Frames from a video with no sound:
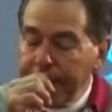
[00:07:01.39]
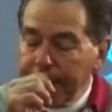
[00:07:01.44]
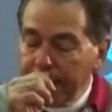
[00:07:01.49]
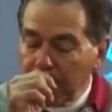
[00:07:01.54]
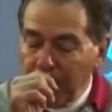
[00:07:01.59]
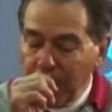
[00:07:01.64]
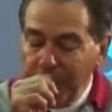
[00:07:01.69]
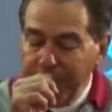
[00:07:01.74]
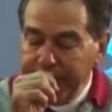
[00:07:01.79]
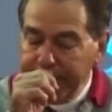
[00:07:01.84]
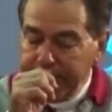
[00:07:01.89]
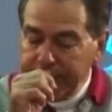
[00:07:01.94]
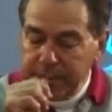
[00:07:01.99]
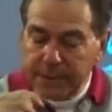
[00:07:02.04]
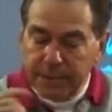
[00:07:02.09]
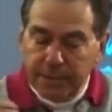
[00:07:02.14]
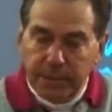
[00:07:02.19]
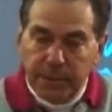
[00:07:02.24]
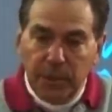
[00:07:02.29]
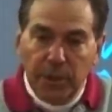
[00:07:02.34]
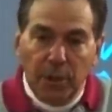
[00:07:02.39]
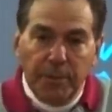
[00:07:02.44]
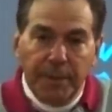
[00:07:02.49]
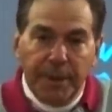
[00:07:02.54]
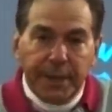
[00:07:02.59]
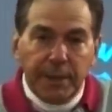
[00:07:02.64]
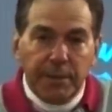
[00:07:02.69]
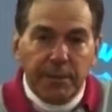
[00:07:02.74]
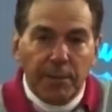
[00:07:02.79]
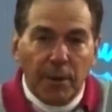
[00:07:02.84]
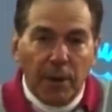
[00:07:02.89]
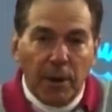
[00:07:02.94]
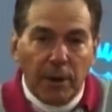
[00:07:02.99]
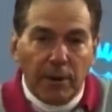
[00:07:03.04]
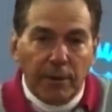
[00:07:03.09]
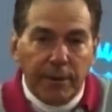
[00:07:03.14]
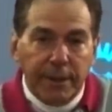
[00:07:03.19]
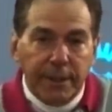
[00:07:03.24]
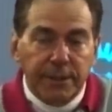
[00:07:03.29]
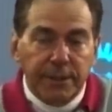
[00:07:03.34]
Yeah, Kool-Aid's, you know, making
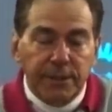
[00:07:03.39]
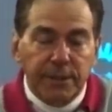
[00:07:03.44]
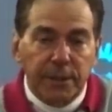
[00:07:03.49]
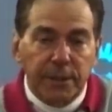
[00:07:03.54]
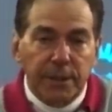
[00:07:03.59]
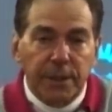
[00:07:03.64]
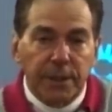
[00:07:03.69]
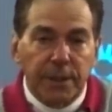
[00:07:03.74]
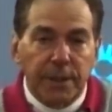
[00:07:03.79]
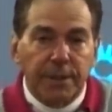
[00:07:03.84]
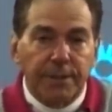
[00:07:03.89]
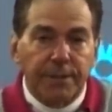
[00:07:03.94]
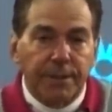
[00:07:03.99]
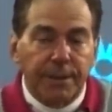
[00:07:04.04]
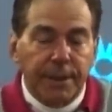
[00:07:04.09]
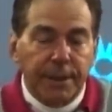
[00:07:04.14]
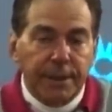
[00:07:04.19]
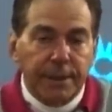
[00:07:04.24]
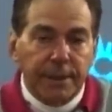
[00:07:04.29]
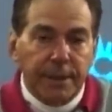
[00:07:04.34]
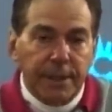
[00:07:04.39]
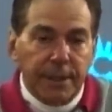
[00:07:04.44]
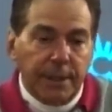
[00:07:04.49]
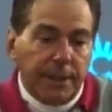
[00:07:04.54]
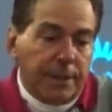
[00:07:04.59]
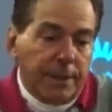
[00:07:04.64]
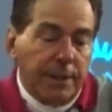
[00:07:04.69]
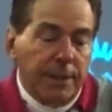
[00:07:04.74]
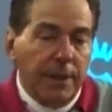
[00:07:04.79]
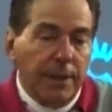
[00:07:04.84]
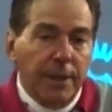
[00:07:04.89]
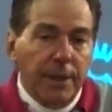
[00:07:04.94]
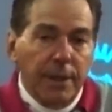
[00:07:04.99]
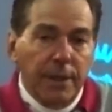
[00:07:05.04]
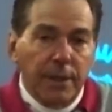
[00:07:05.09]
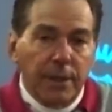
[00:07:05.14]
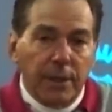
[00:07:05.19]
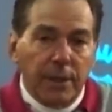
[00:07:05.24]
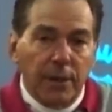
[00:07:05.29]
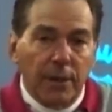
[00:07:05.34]
progress. Uh, I think,
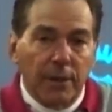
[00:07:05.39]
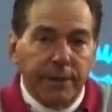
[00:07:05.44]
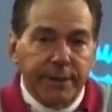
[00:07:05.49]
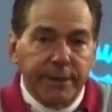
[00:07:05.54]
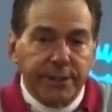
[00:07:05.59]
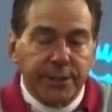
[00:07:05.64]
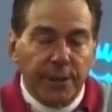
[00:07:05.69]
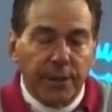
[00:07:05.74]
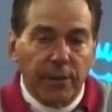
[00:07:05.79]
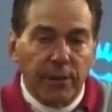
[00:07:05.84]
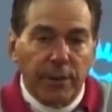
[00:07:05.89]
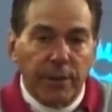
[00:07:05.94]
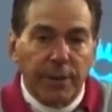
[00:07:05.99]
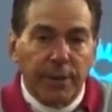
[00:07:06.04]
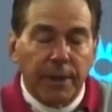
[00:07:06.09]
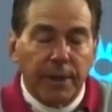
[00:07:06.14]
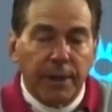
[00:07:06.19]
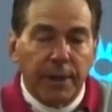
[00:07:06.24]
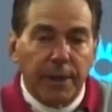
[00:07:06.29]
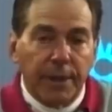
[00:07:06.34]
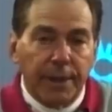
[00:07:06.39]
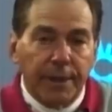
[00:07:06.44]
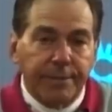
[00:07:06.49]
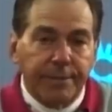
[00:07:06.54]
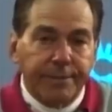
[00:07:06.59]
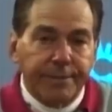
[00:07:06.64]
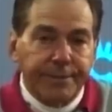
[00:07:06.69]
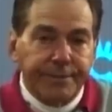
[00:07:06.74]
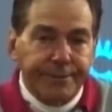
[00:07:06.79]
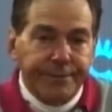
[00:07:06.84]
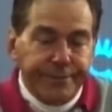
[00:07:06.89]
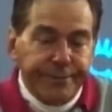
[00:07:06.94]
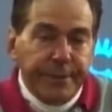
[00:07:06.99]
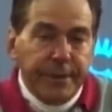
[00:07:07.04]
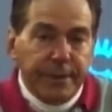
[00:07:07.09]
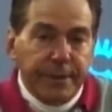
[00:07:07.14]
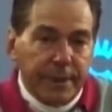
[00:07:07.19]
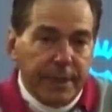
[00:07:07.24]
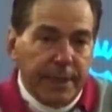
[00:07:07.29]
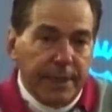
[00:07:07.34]
you know, he's showing um,
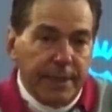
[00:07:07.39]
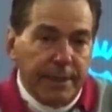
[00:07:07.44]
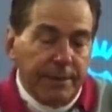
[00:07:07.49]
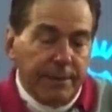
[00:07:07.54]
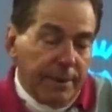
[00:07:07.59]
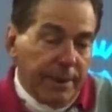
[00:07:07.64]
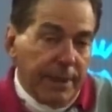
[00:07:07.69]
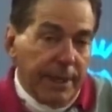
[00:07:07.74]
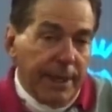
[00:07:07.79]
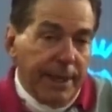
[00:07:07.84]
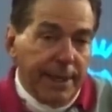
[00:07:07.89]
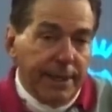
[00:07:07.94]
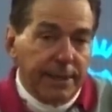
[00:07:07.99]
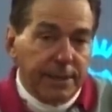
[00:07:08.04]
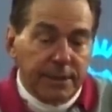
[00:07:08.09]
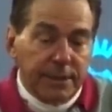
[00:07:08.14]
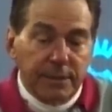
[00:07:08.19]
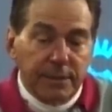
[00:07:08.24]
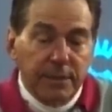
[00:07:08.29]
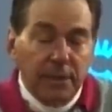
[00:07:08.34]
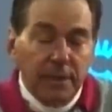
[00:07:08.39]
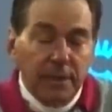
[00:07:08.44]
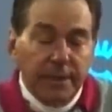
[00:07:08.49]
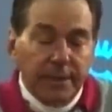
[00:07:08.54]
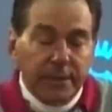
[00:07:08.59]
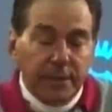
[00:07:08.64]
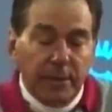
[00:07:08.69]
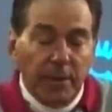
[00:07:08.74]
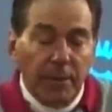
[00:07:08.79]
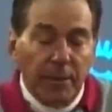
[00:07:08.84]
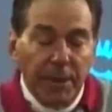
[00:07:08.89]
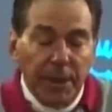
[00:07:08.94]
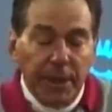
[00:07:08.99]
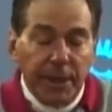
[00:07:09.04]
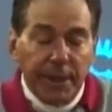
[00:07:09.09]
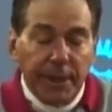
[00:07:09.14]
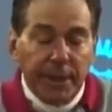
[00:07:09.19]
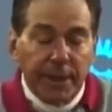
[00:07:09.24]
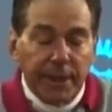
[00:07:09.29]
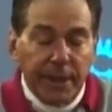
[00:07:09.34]
that he has some
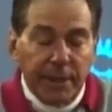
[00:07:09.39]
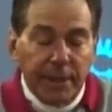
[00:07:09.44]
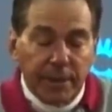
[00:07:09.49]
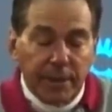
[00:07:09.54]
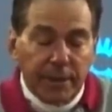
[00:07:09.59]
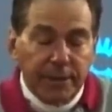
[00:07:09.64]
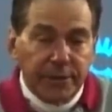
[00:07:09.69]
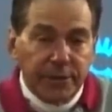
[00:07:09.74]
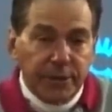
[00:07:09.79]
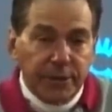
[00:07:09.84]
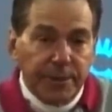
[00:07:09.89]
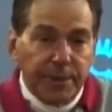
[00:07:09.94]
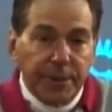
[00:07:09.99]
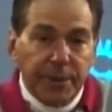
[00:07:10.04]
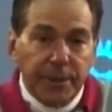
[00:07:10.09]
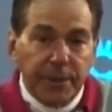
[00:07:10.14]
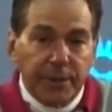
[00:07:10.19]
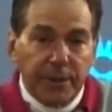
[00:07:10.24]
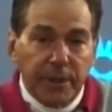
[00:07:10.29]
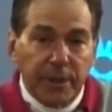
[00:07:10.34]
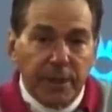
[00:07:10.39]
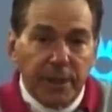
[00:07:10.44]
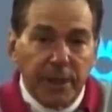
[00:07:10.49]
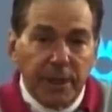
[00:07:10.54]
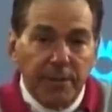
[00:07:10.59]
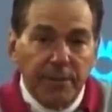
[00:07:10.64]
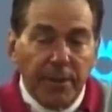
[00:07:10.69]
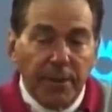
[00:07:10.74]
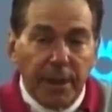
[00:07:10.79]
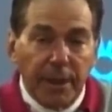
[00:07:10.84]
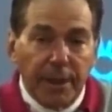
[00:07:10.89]
ability to contribute to the team.